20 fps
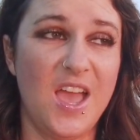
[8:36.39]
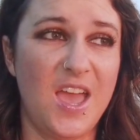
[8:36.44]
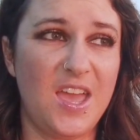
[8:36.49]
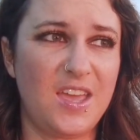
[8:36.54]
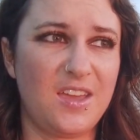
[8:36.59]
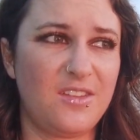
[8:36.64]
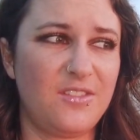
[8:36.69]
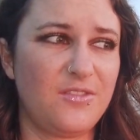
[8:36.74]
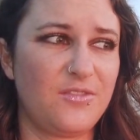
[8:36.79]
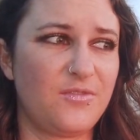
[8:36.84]

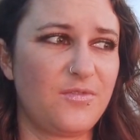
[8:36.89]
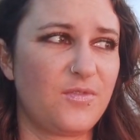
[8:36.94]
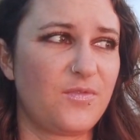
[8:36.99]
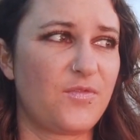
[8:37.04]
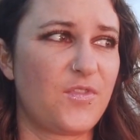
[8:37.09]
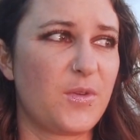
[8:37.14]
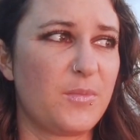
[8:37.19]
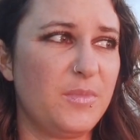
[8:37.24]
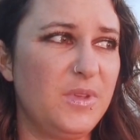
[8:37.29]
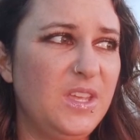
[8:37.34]
And
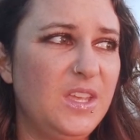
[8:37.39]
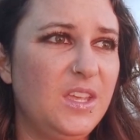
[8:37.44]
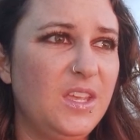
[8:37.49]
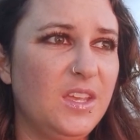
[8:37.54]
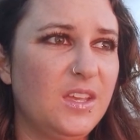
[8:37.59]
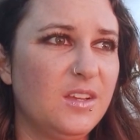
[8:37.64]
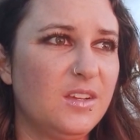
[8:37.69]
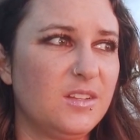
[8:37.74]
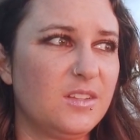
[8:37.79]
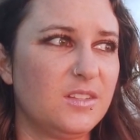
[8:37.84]
for
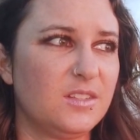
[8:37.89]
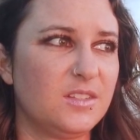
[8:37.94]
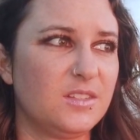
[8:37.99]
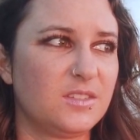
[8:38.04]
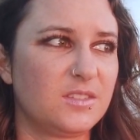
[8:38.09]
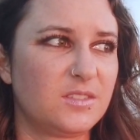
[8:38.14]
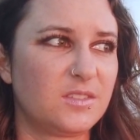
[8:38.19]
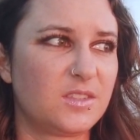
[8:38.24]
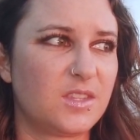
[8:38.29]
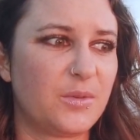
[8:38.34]
me,
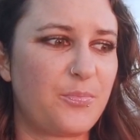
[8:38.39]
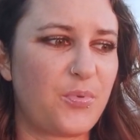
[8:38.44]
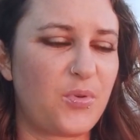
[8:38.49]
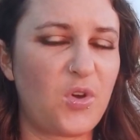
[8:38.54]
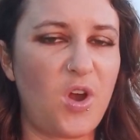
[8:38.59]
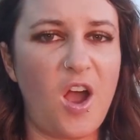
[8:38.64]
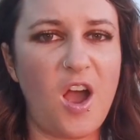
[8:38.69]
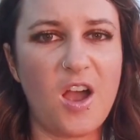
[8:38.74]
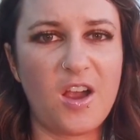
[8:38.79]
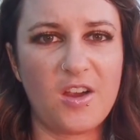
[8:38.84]
the
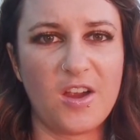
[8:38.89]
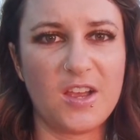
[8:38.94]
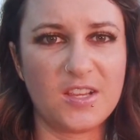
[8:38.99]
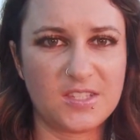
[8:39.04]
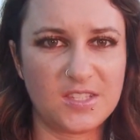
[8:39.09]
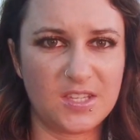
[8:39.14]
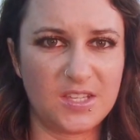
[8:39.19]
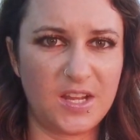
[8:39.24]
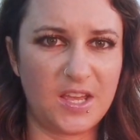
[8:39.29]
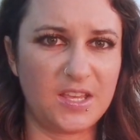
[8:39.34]

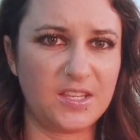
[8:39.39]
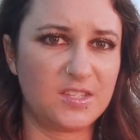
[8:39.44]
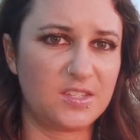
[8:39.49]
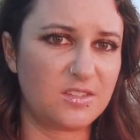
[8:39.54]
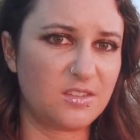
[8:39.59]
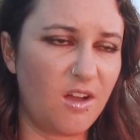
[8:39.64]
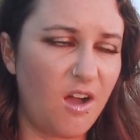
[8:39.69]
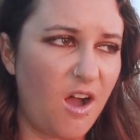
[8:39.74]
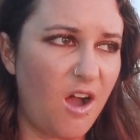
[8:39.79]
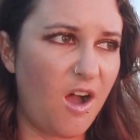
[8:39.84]
progress that I
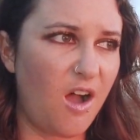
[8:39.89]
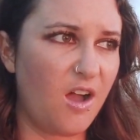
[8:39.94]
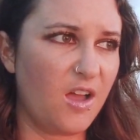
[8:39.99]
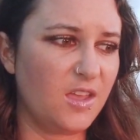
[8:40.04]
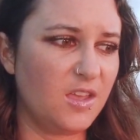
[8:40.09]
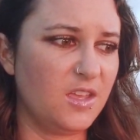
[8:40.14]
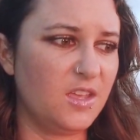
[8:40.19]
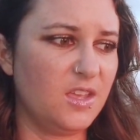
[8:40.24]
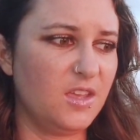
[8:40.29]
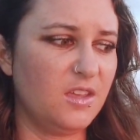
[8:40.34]
saw
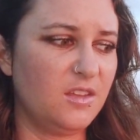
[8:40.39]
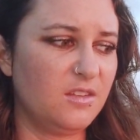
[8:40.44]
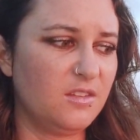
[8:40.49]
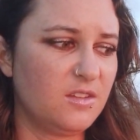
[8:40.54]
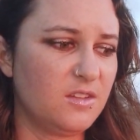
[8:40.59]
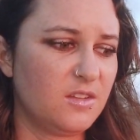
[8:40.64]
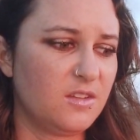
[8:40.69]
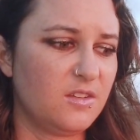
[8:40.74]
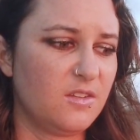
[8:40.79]
in